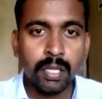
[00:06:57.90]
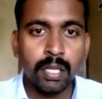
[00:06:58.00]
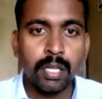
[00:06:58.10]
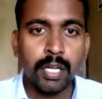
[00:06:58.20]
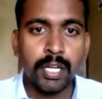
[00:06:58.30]

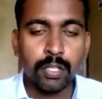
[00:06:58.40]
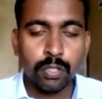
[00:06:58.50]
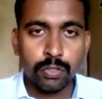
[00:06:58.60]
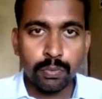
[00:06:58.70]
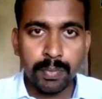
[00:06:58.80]
In order
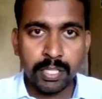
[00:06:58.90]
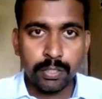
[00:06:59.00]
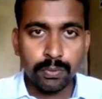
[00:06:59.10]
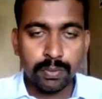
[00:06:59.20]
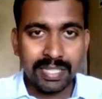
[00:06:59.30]
to make
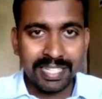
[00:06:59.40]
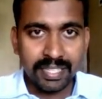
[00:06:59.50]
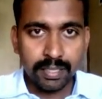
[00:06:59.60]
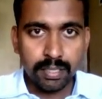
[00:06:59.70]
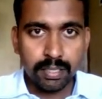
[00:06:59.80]
you
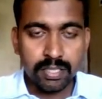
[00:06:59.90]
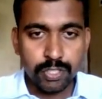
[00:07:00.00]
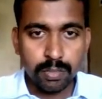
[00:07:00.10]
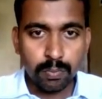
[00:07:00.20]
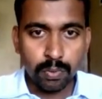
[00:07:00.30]
clear
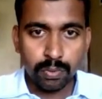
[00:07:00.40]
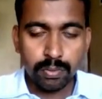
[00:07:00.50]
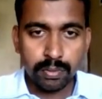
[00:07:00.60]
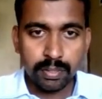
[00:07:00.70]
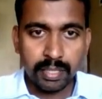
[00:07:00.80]
little more,
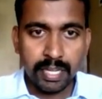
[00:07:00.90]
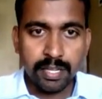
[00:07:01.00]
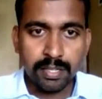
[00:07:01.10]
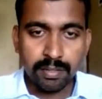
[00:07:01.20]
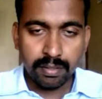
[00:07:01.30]

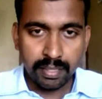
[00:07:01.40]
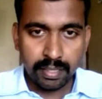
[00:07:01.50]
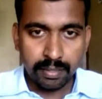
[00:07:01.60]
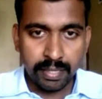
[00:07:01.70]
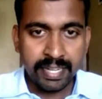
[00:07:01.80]
and
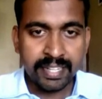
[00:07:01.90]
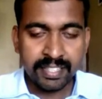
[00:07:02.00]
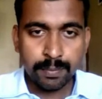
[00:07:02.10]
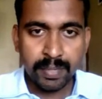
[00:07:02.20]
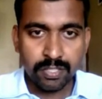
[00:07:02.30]

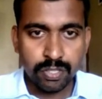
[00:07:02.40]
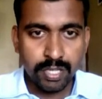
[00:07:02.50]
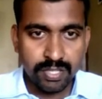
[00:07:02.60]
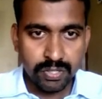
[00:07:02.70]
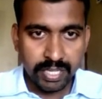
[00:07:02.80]
another picture
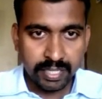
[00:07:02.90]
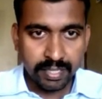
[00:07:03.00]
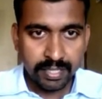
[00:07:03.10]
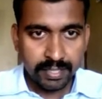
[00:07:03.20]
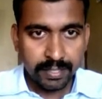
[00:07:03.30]
is taken
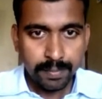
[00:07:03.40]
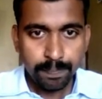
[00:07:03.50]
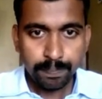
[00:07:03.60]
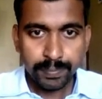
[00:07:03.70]
here.